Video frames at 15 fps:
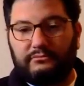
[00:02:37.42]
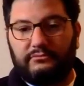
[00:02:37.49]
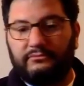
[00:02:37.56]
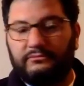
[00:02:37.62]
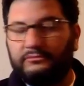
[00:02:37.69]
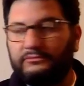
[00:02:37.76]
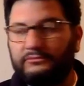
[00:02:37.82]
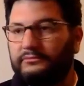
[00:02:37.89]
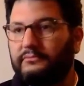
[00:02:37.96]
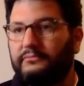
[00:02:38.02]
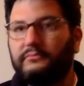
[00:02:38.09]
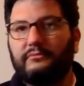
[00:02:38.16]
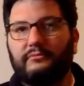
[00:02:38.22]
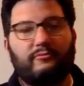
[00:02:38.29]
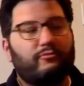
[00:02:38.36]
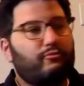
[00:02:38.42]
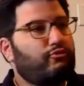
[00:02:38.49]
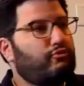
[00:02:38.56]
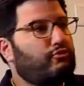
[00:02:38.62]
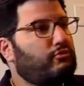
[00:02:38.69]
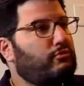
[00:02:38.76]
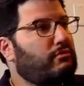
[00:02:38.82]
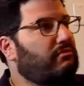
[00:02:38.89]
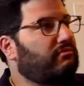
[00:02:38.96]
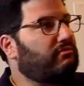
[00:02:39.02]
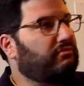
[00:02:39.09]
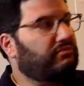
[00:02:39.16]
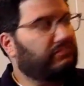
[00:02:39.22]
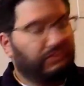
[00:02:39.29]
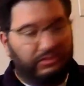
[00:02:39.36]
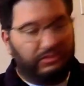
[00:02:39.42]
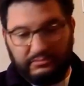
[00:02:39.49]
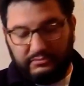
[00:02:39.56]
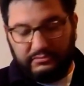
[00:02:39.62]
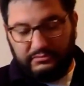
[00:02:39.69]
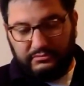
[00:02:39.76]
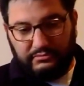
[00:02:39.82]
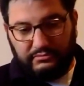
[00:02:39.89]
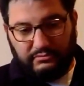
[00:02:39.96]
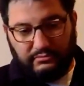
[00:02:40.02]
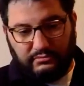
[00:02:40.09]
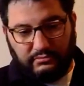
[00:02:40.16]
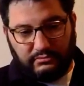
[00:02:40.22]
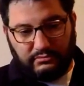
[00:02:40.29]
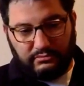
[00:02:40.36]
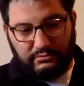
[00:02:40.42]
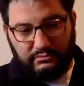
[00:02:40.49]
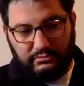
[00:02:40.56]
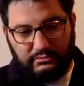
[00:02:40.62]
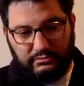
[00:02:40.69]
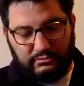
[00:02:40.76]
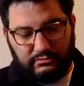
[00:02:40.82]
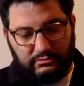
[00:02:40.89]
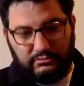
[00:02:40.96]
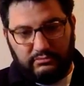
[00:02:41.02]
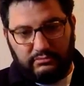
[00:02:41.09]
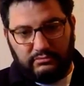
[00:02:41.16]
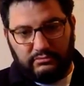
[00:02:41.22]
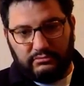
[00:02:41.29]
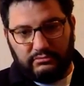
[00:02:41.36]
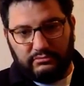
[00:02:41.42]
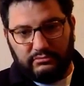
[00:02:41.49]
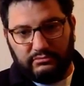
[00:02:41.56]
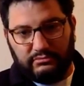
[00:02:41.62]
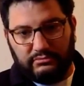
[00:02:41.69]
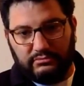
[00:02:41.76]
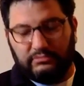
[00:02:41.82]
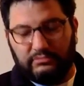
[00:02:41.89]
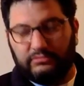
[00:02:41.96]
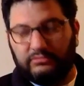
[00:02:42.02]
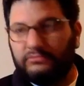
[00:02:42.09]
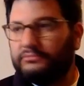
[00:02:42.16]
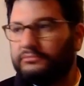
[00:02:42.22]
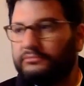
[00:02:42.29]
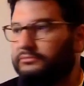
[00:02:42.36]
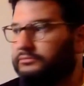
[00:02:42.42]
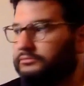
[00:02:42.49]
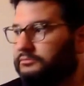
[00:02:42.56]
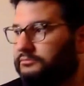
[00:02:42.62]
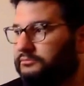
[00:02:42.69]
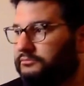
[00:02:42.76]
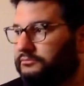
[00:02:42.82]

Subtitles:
No words are spoken by the person on screen.